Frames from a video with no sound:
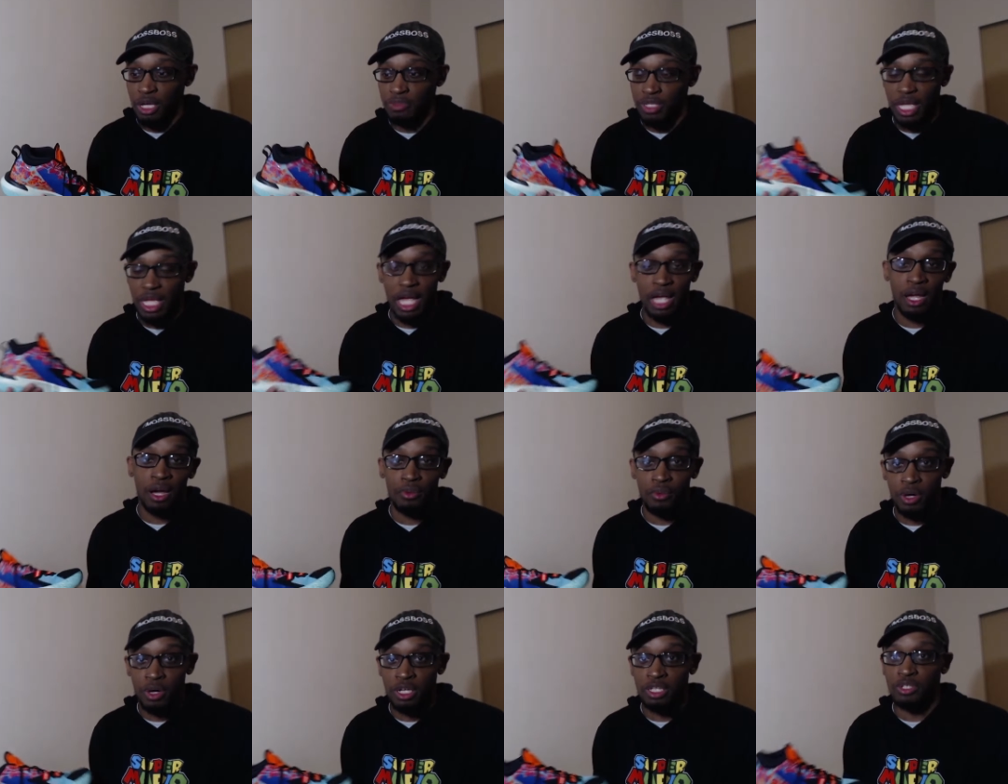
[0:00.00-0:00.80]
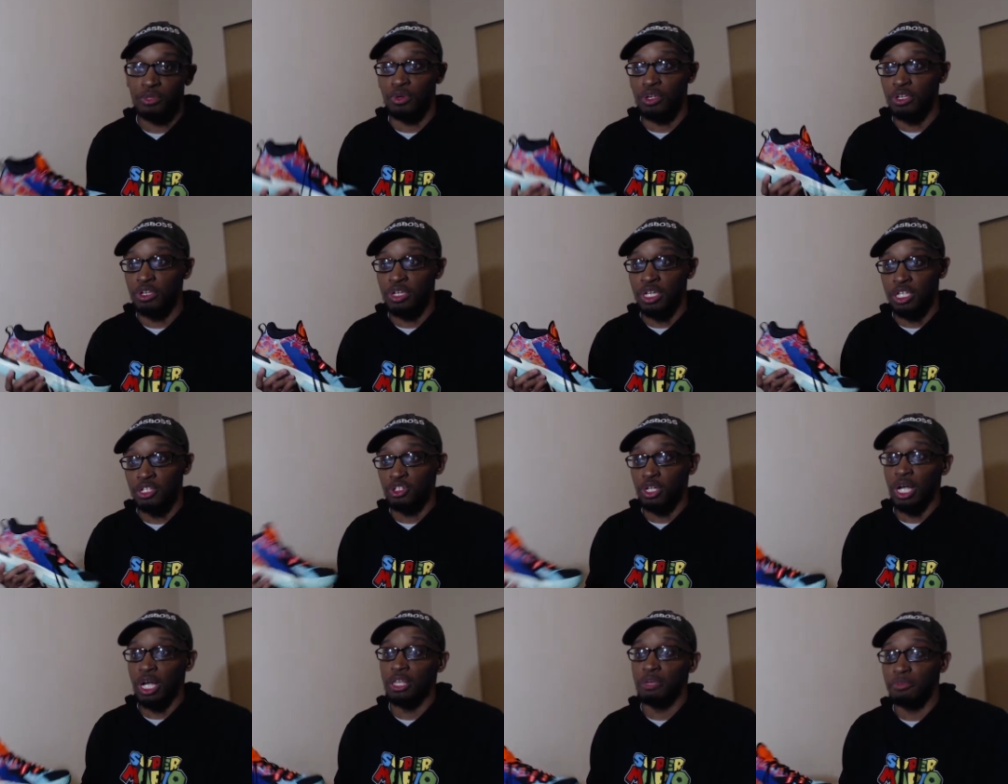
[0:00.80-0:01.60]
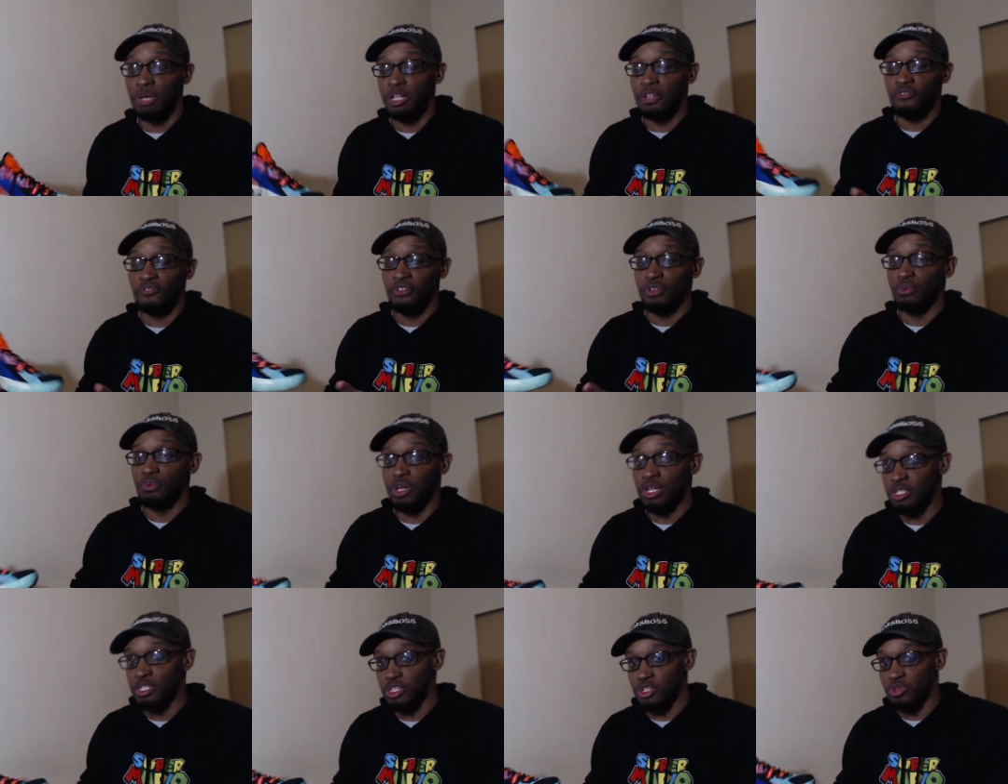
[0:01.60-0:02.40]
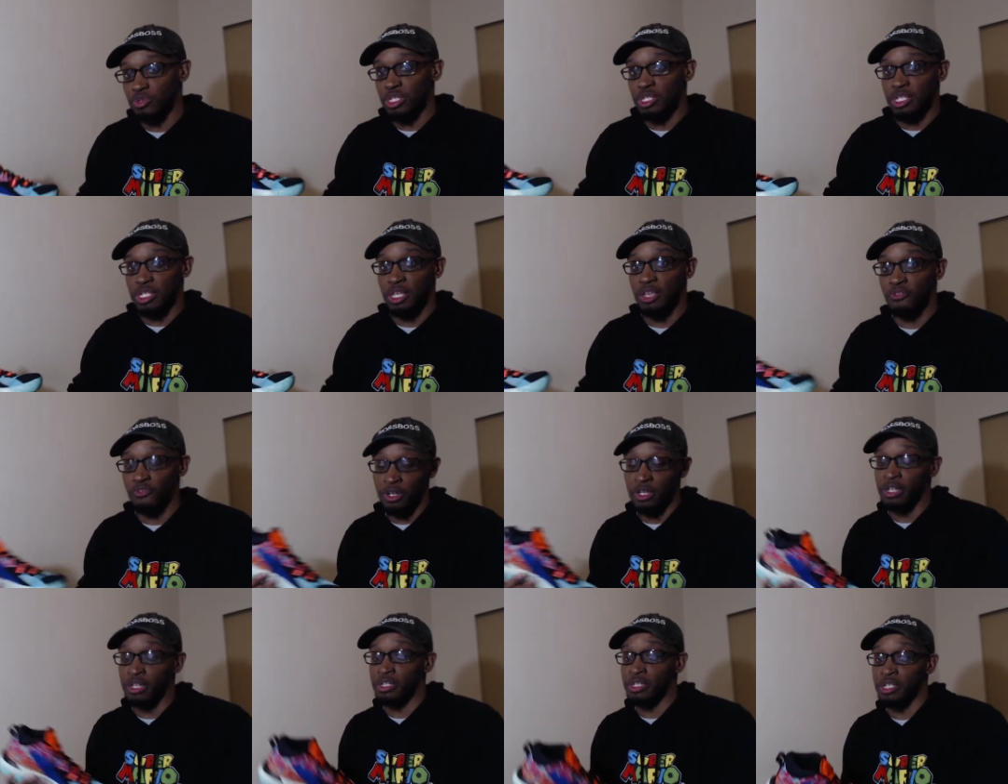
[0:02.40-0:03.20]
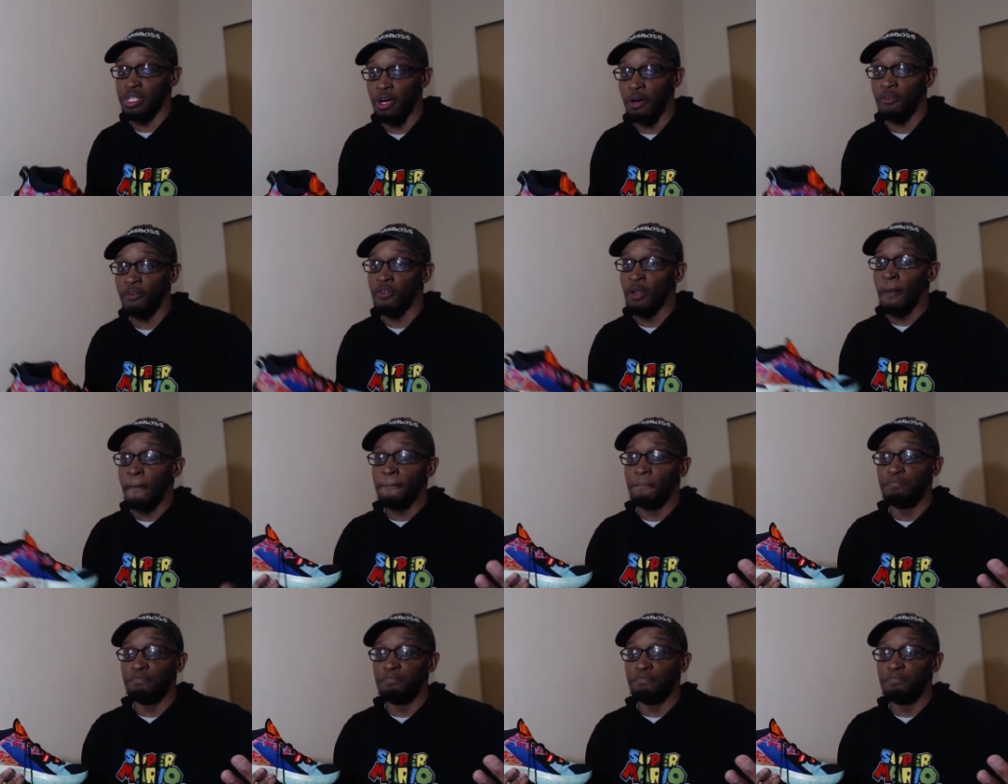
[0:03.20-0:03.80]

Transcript: Zion ones, where you can try them on if you want to to see for yourself.